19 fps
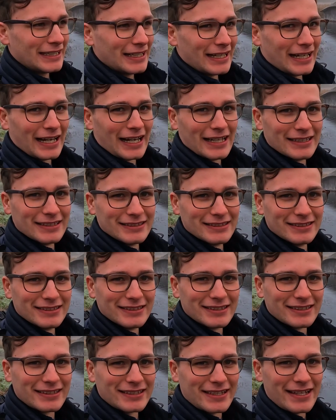and
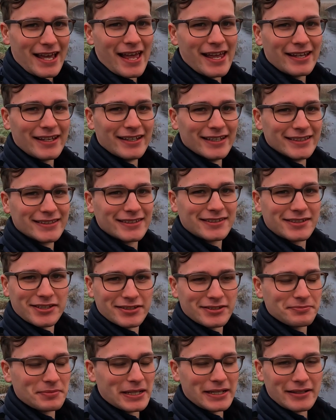yeah, it's
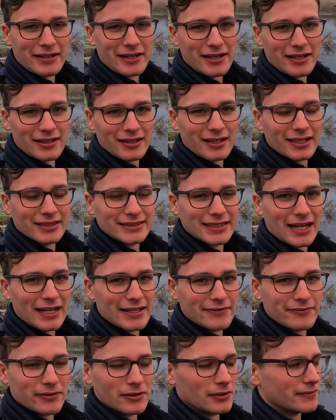just been a day
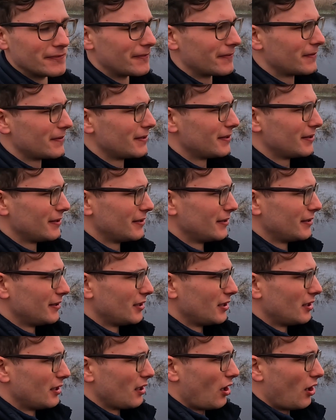full of
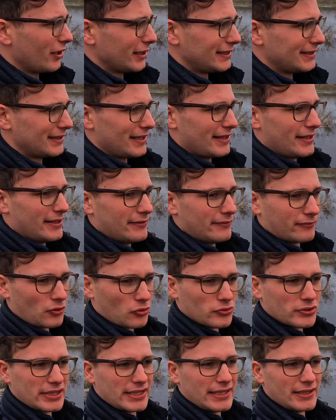icy,
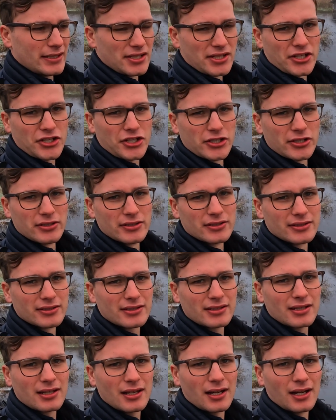frosty conditions,